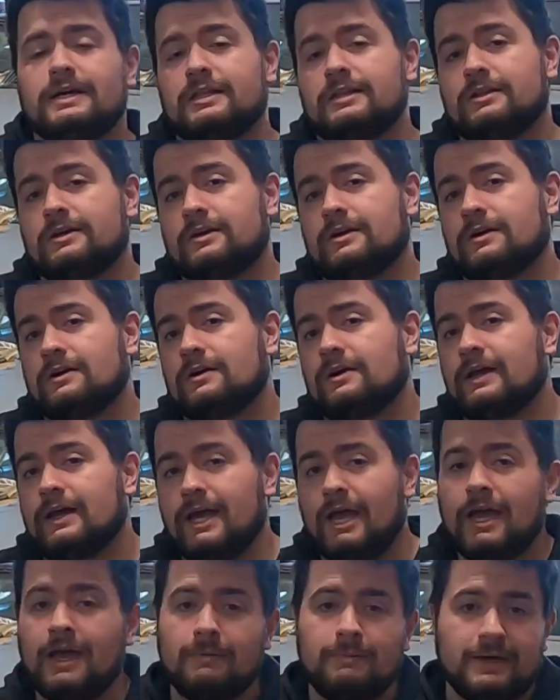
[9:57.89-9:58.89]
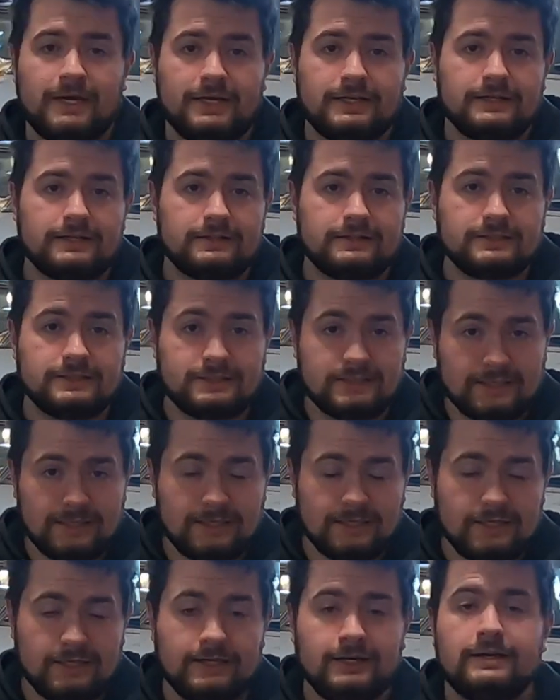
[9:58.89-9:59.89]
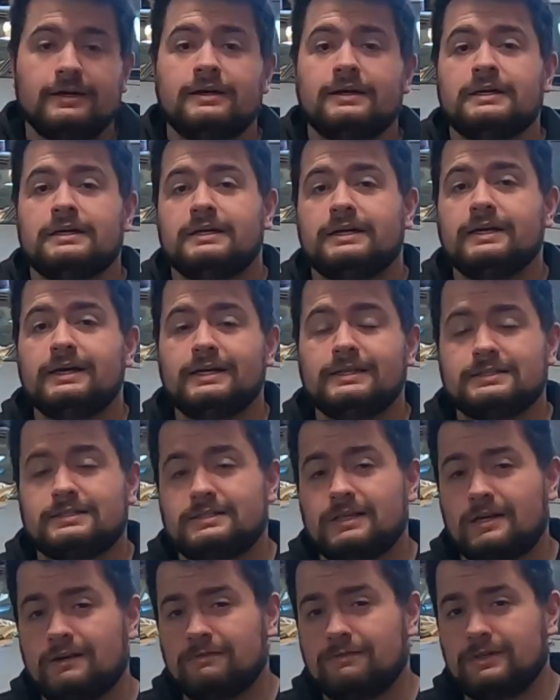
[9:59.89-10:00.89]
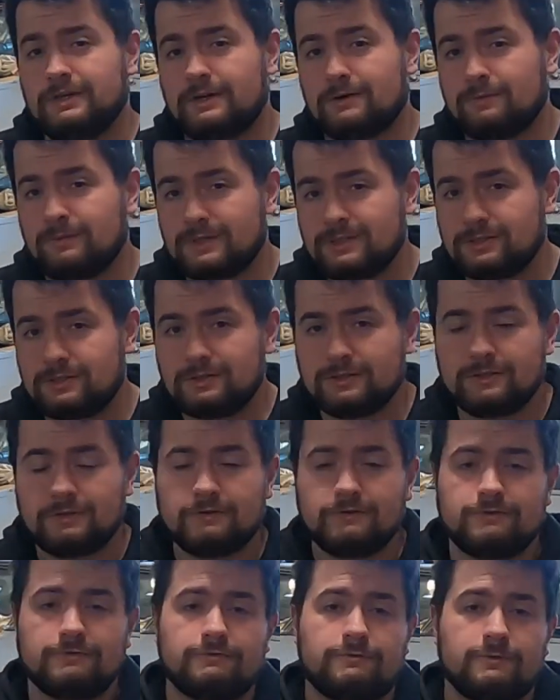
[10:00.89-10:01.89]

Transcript: in their M8D instead of the original